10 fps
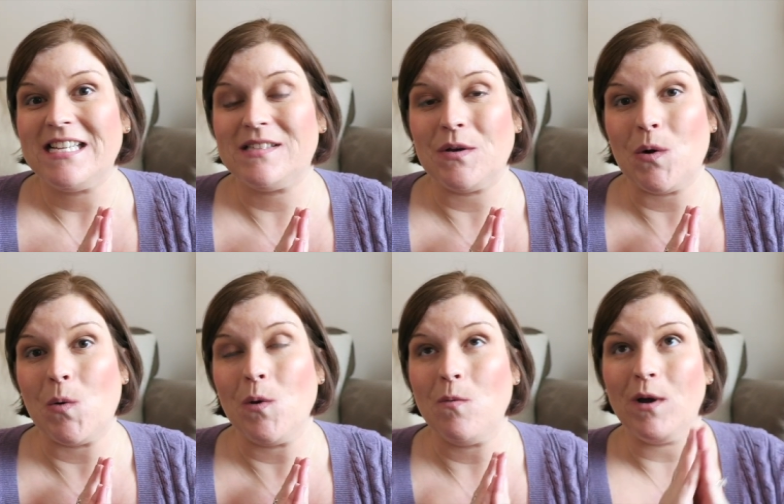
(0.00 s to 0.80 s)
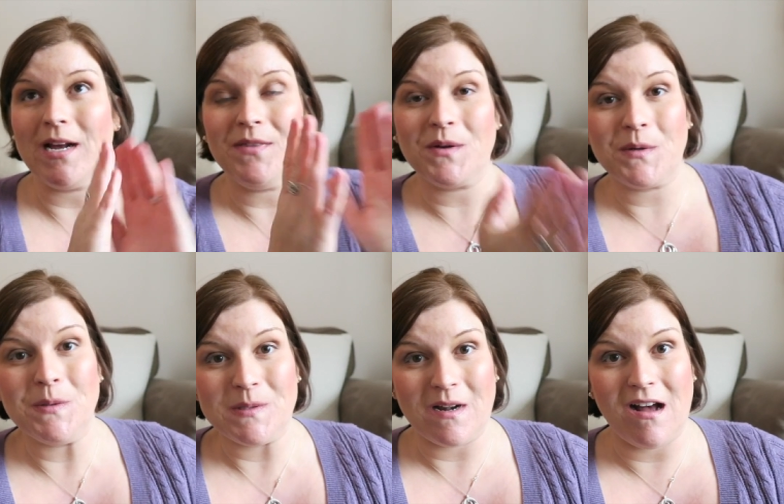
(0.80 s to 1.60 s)
So we went on the
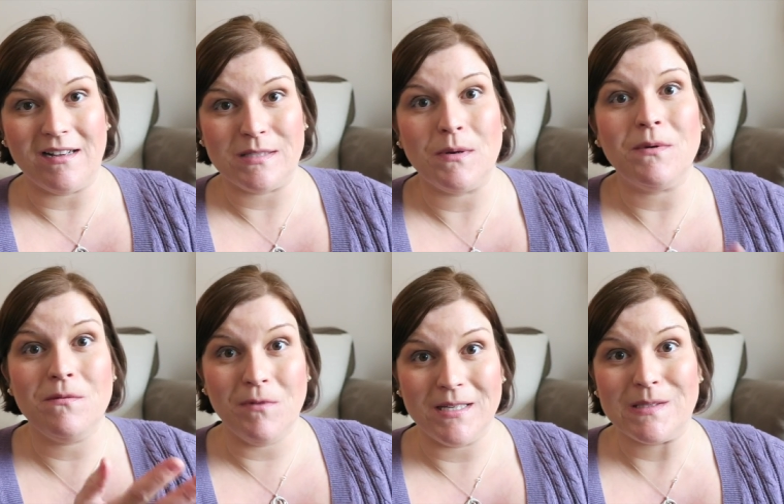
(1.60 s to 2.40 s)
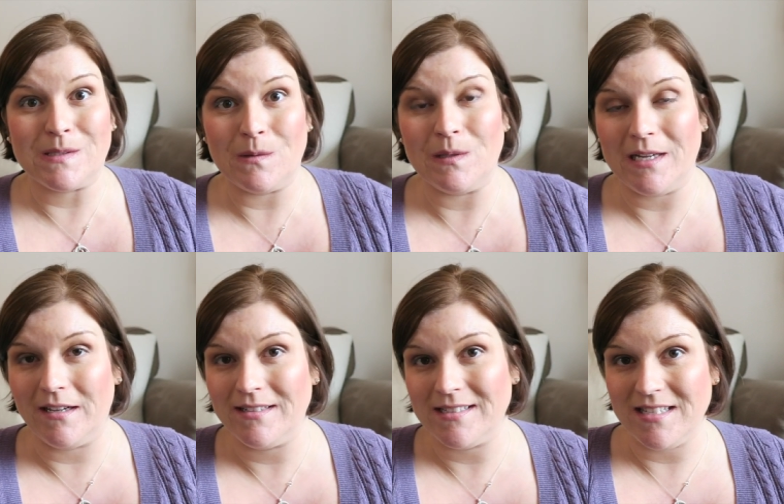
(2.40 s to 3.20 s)
cruise in August, but we went solely
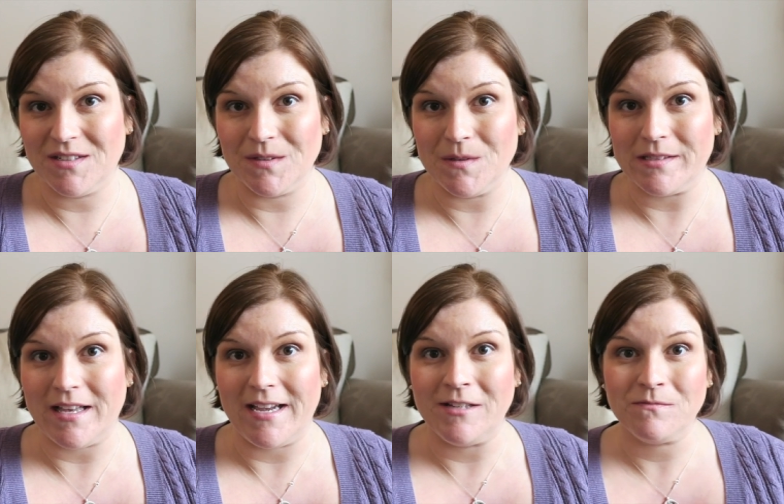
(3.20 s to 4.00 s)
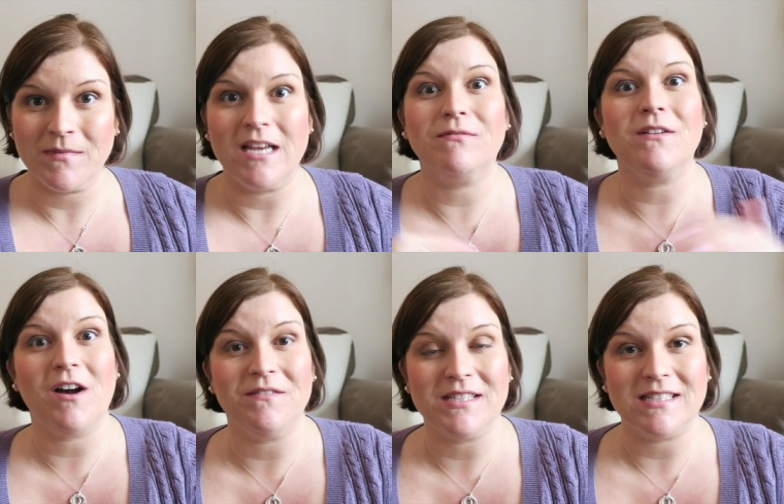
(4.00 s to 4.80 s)
on Disney Cruise Line. And we've
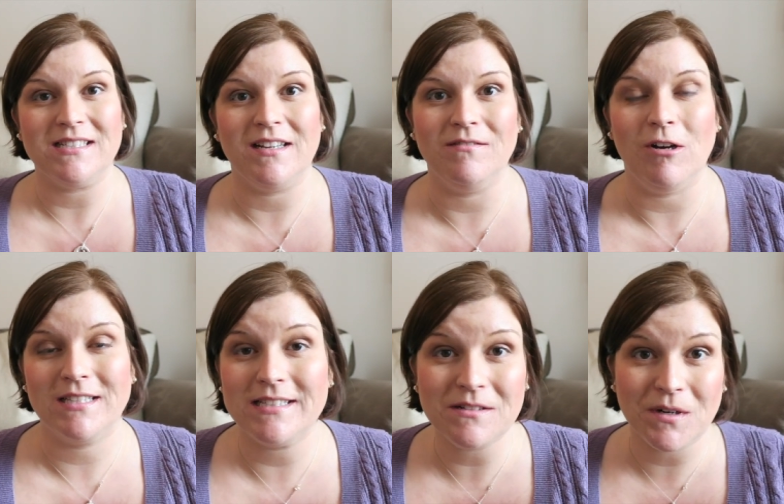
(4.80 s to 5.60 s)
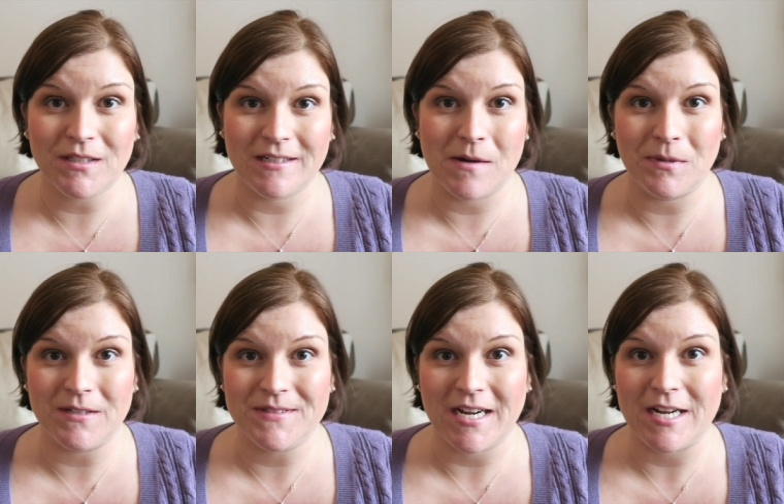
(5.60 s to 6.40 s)
obviously done Walt Disney World a number
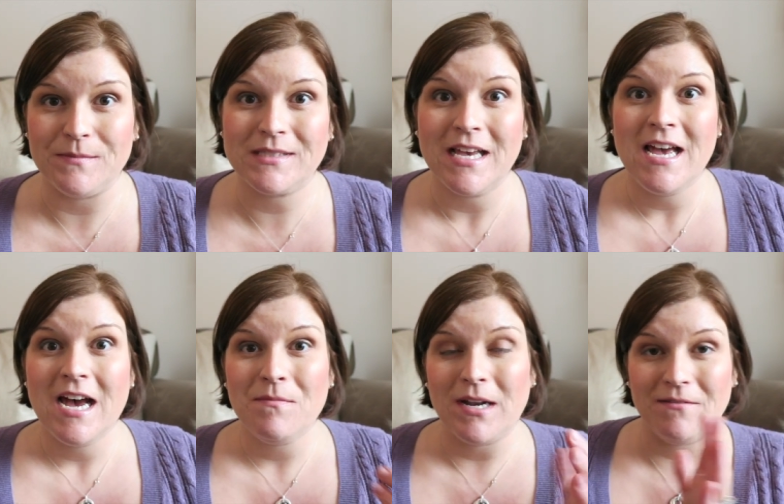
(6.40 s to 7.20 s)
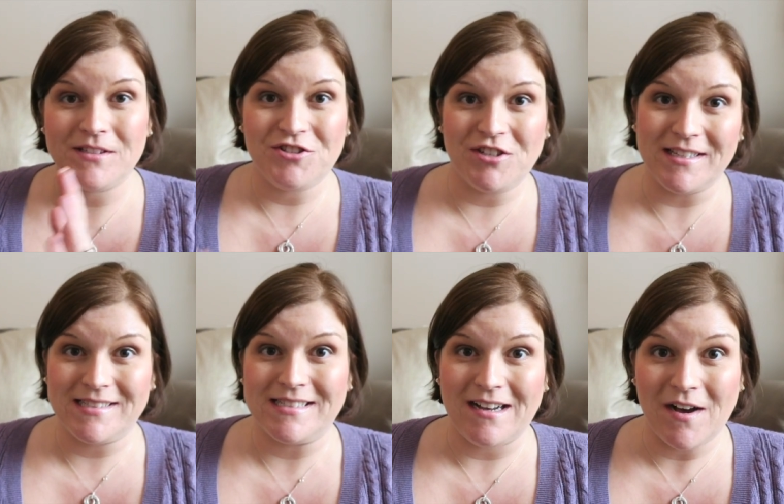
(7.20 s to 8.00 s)
of times, but it was
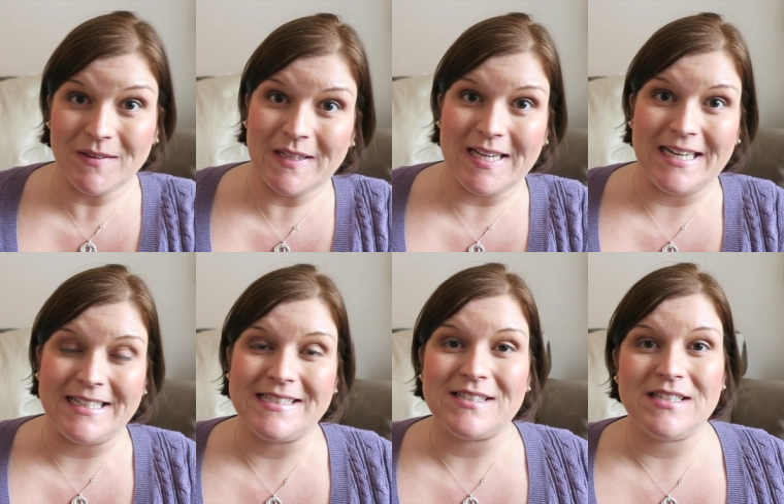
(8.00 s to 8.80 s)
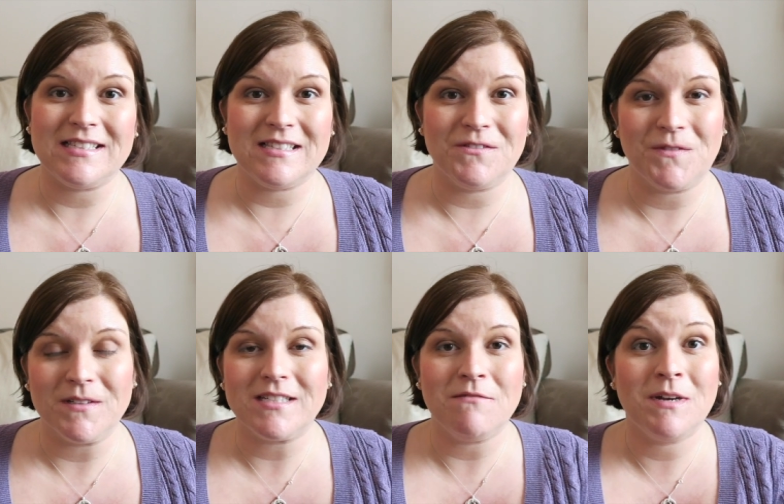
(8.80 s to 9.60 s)
just on land. So this is the
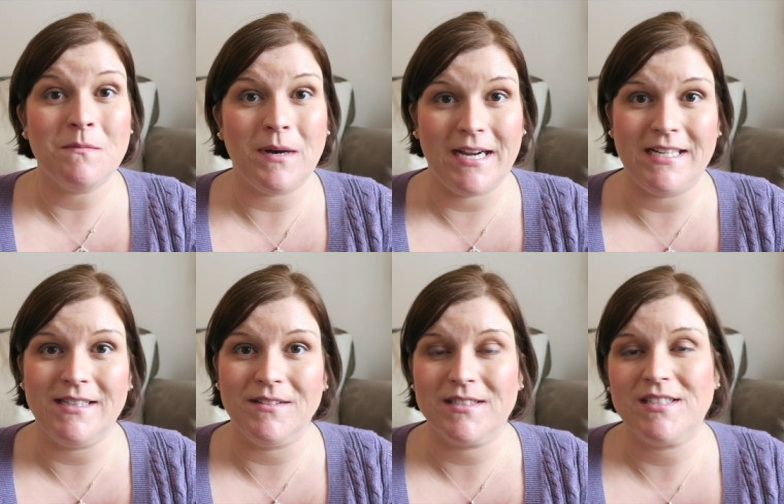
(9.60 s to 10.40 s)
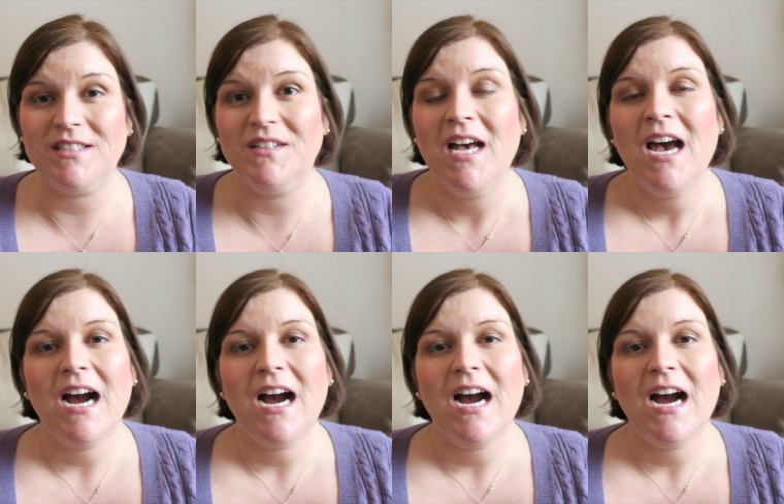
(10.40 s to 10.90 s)
first time combining those two.